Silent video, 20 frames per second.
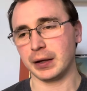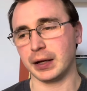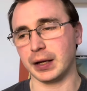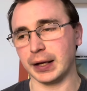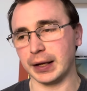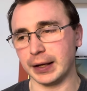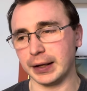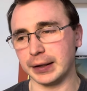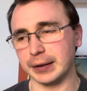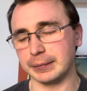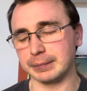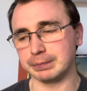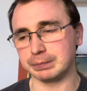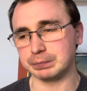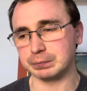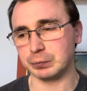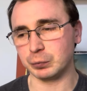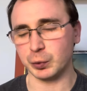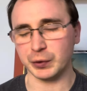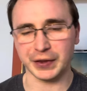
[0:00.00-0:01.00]

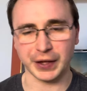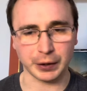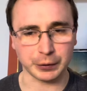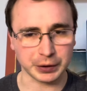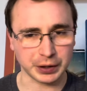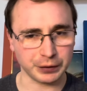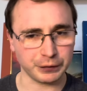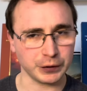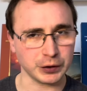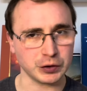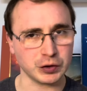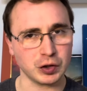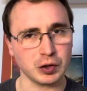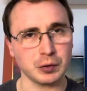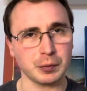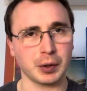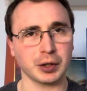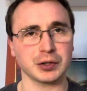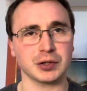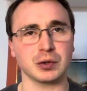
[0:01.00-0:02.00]
Um, without giving too
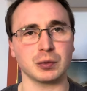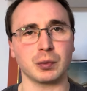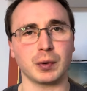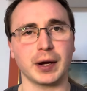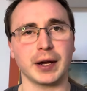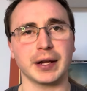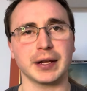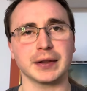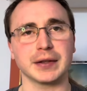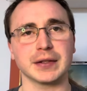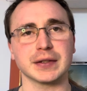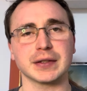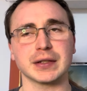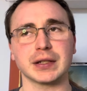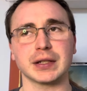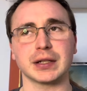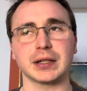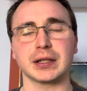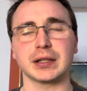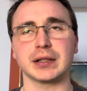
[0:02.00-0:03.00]
much away, there's
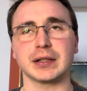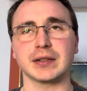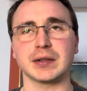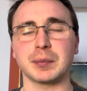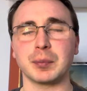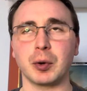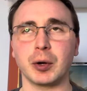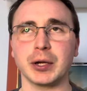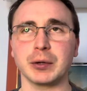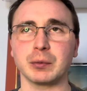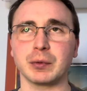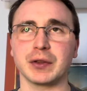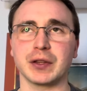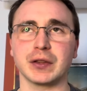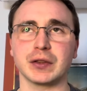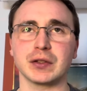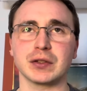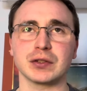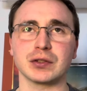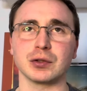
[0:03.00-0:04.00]
a there's a point
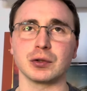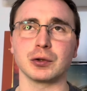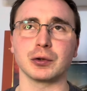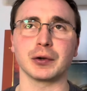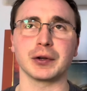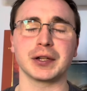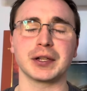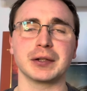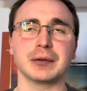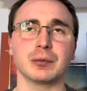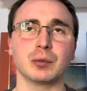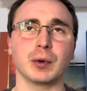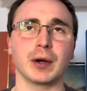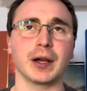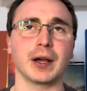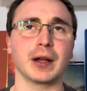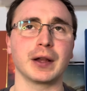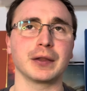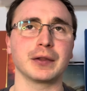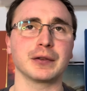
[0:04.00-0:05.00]
within the story
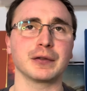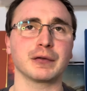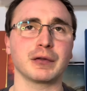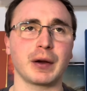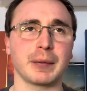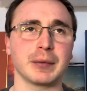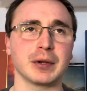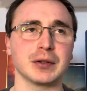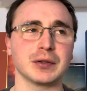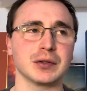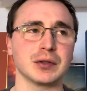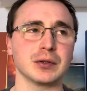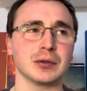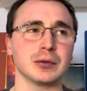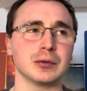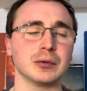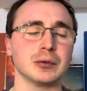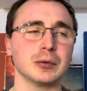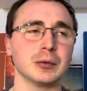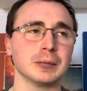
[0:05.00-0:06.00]
where the Fremen
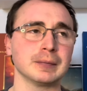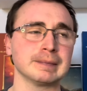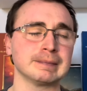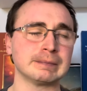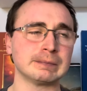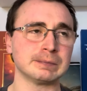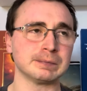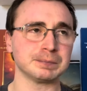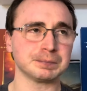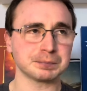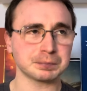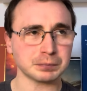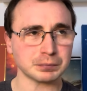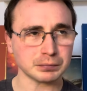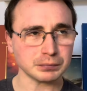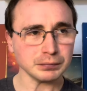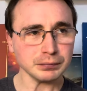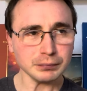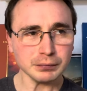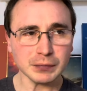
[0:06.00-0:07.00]
do
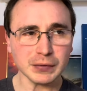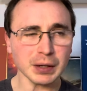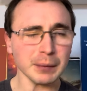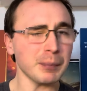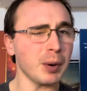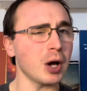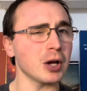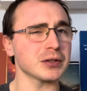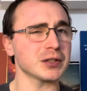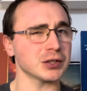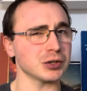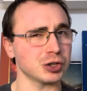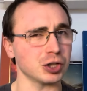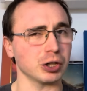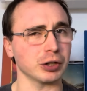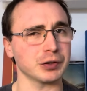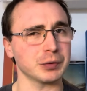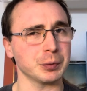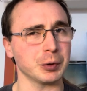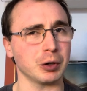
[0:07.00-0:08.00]
pass a
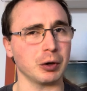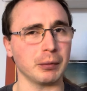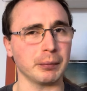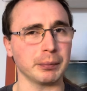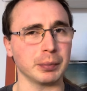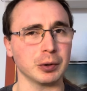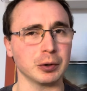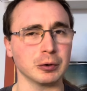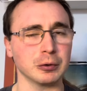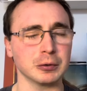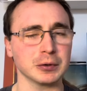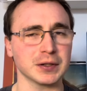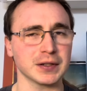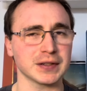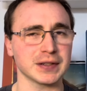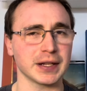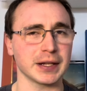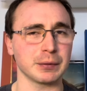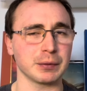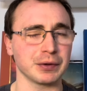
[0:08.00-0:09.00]
judgment on Paul to
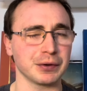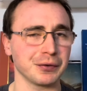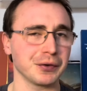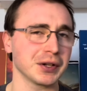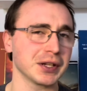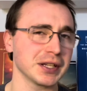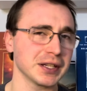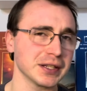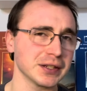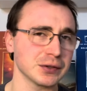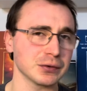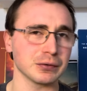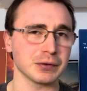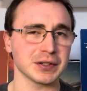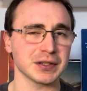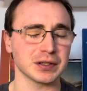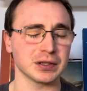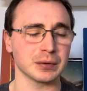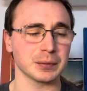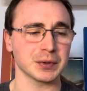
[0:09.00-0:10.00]
say whether he is or
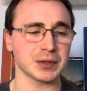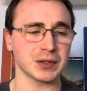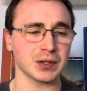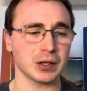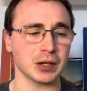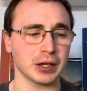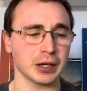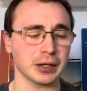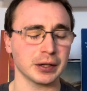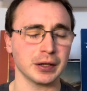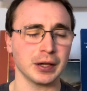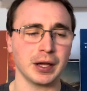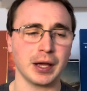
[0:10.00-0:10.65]
isn't the Messiah.